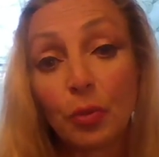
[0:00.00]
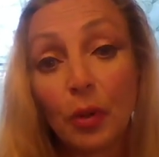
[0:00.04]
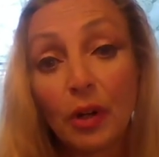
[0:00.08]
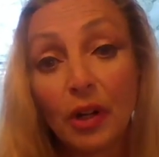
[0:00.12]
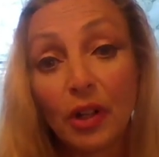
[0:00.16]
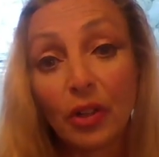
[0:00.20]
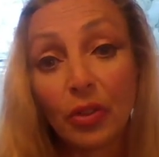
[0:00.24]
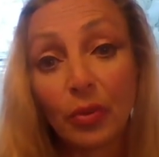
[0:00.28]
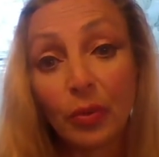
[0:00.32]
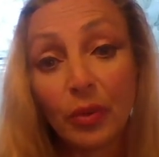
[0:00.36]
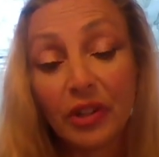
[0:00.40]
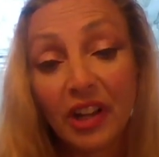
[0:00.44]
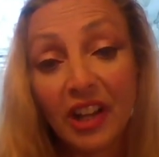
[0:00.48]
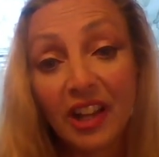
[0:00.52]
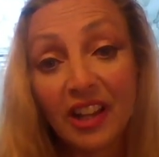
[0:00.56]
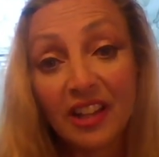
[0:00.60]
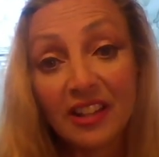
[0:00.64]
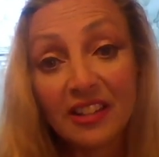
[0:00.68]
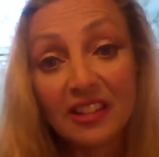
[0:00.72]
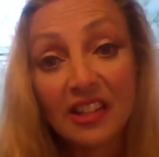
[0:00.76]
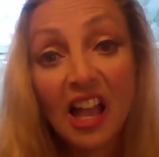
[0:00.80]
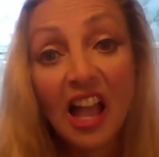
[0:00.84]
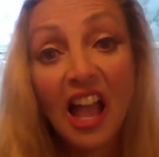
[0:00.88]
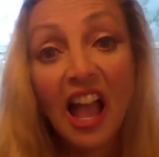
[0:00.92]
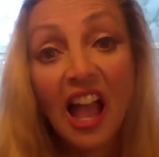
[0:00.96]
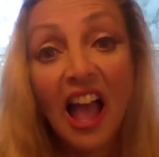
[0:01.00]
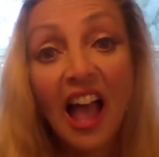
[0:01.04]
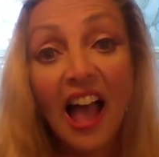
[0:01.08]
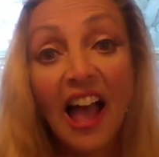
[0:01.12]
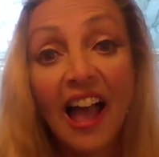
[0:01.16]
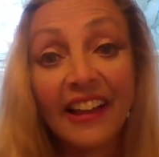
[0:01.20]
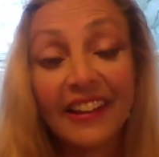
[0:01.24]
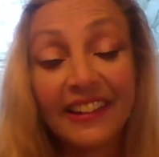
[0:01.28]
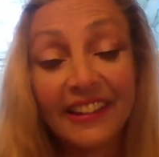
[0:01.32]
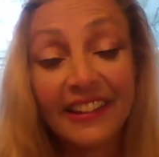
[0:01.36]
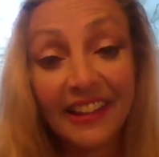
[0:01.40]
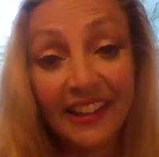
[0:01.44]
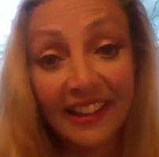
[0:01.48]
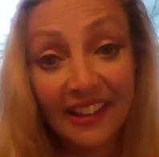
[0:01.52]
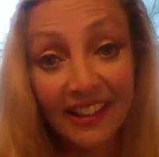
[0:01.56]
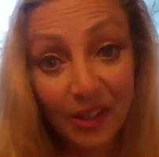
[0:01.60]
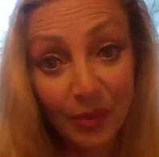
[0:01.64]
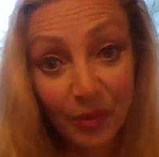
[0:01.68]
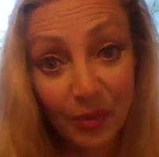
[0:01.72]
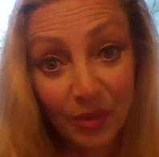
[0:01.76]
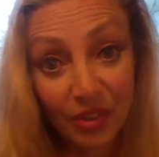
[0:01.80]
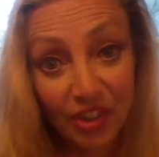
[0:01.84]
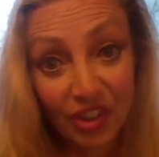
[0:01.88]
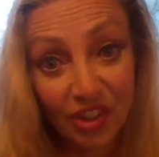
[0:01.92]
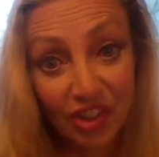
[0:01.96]
23 days, again,
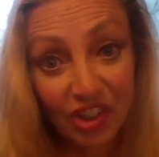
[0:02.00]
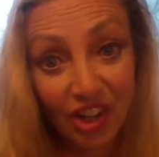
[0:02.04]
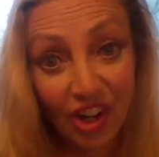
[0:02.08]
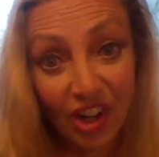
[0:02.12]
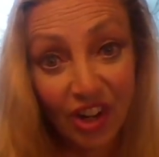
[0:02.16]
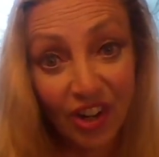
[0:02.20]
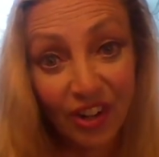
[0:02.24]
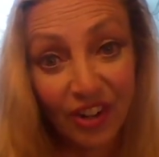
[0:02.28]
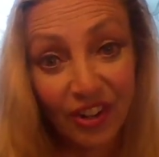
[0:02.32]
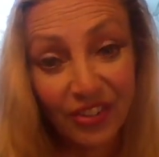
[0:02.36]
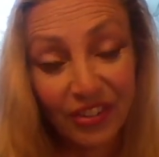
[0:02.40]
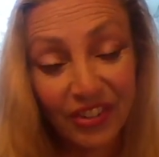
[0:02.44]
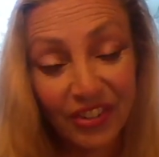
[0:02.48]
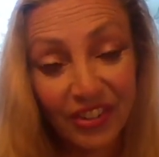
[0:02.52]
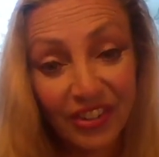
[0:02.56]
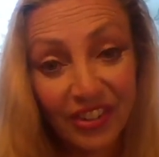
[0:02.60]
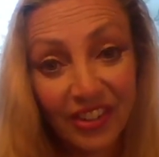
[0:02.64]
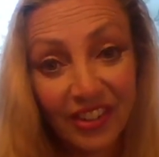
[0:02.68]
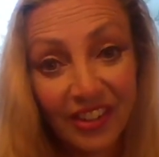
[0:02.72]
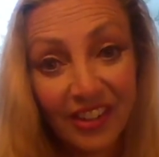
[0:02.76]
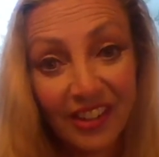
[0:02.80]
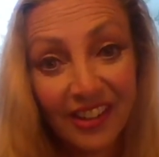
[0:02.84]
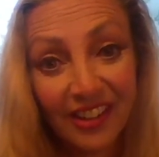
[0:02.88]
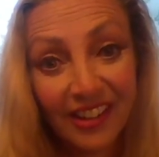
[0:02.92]
it was the sheriff's.